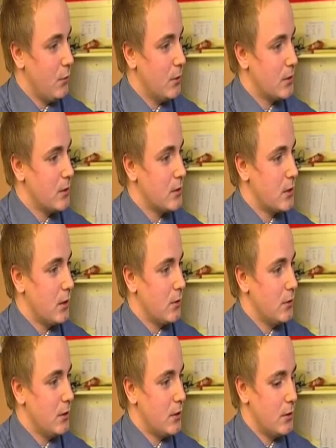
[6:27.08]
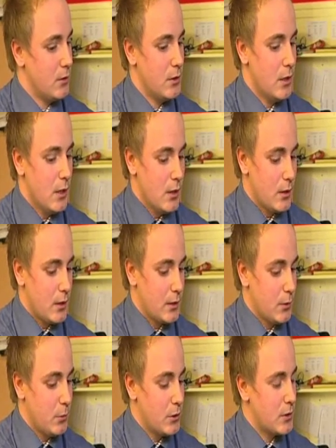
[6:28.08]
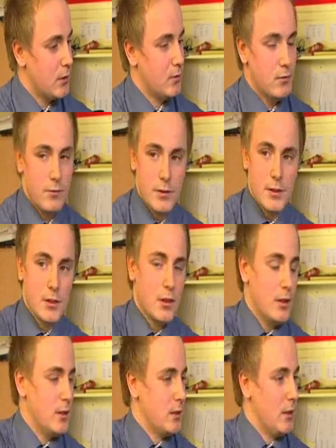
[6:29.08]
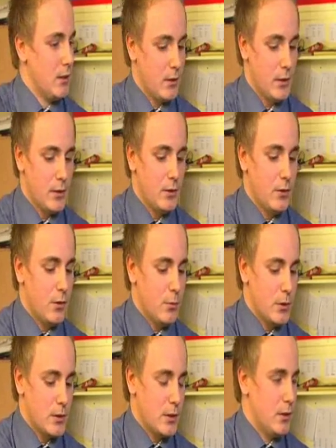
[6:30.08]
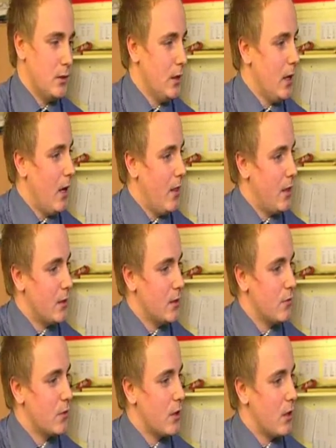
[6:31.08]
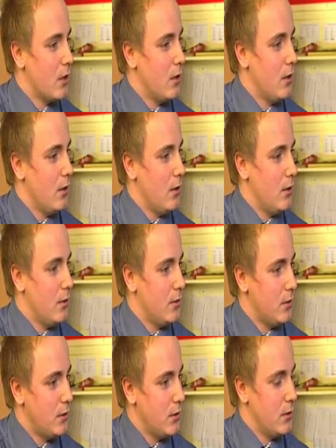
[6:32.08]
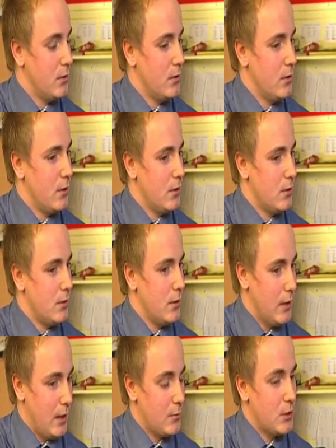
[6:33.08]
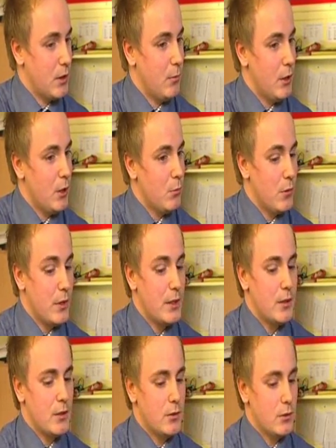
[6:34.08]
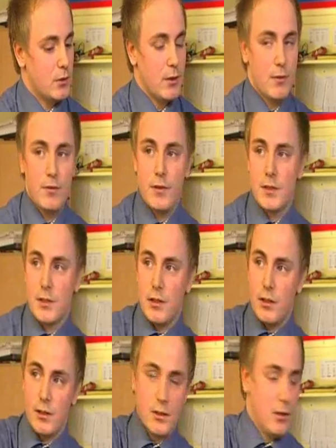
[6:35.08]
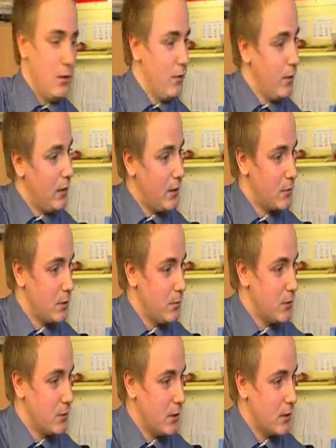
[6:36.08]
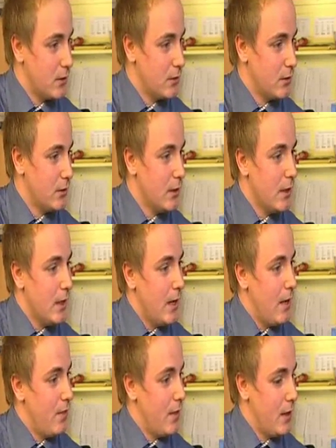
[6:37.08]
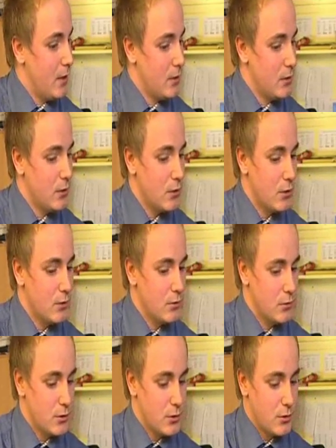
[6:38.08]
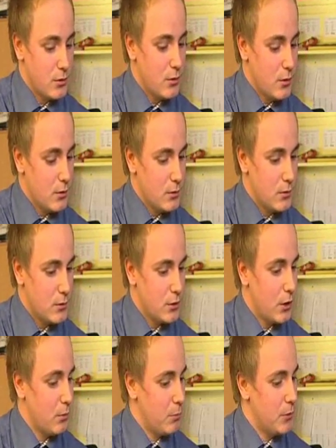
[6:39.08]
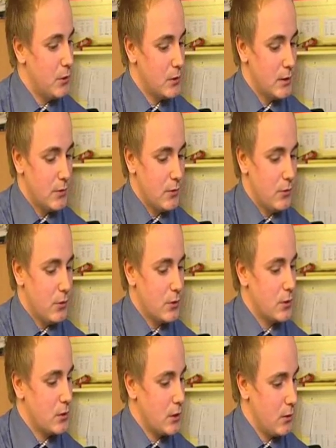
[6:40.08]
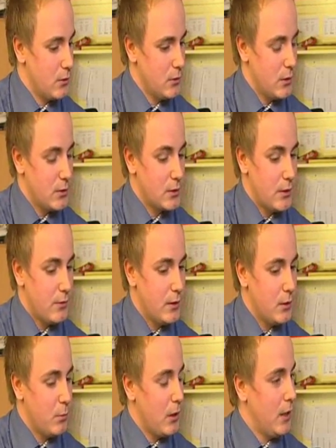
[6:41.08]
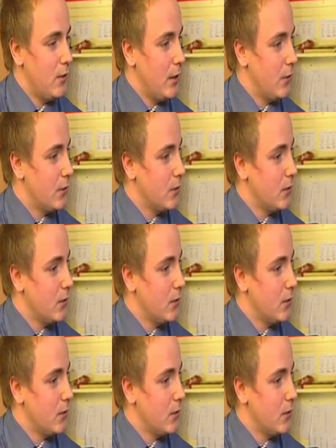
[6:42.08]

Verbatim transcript: button, so you can click the button, visualiser, click another button, and then you've got the laptop. But then you can also have the visualiser on the laptop as well, can't you? And then you can just start using different functions. So, you know, just have a little play around